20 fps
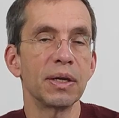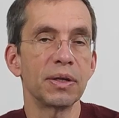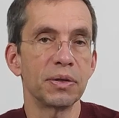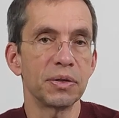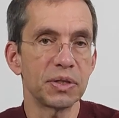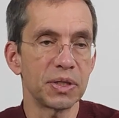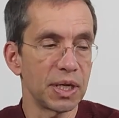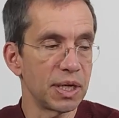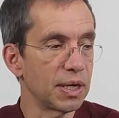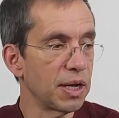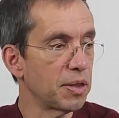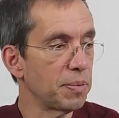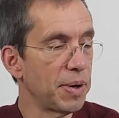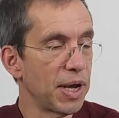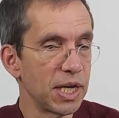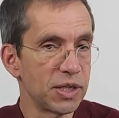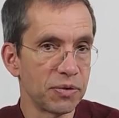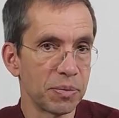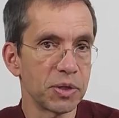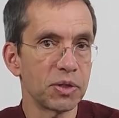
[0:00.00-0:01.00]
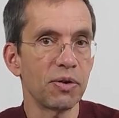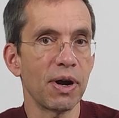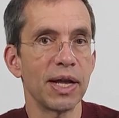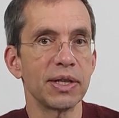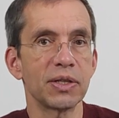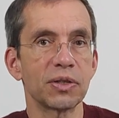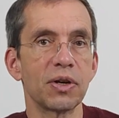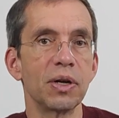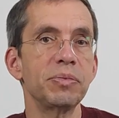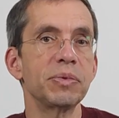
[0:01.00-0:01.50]
you see another page from the
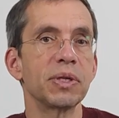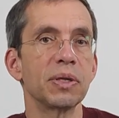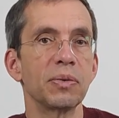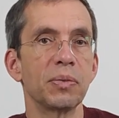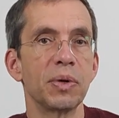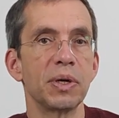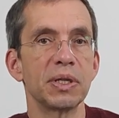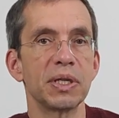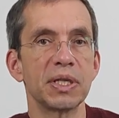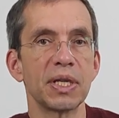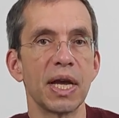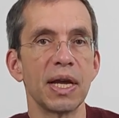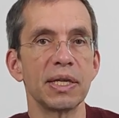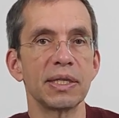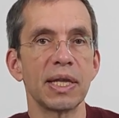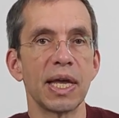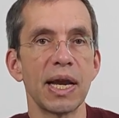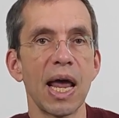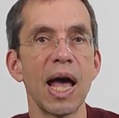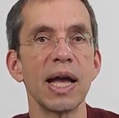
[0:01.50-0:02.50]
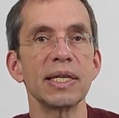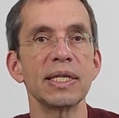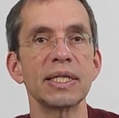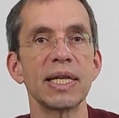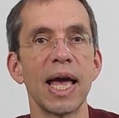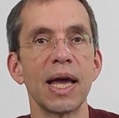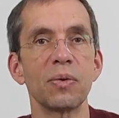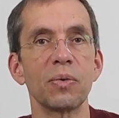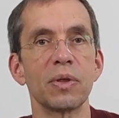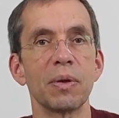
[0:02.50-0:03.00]
transcript where it says that I
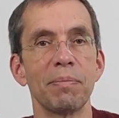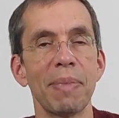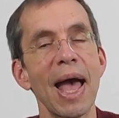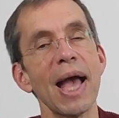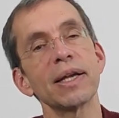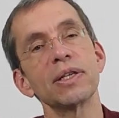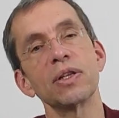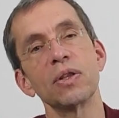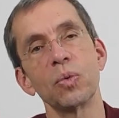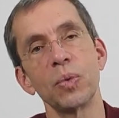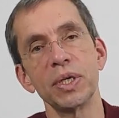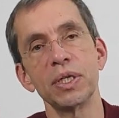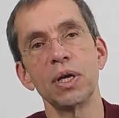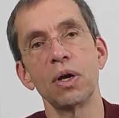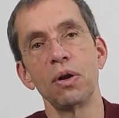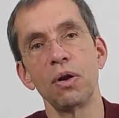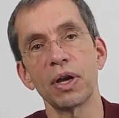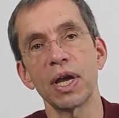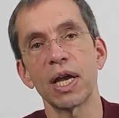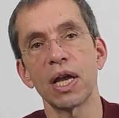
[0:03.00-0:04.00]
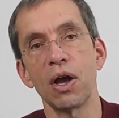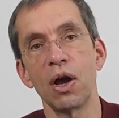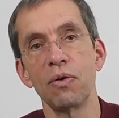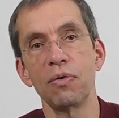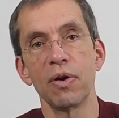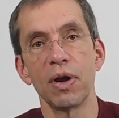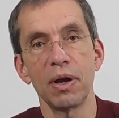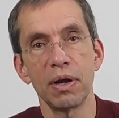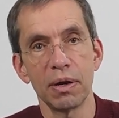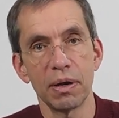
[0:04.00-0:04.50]
sat with a back to the window looking
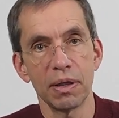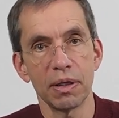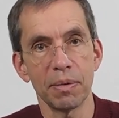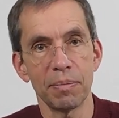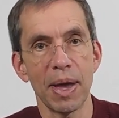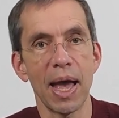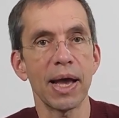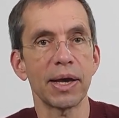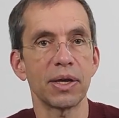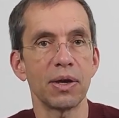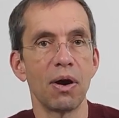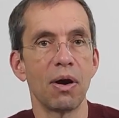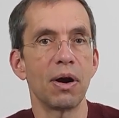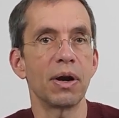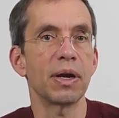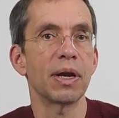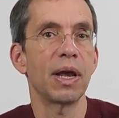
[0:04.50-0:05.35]
over the backyard.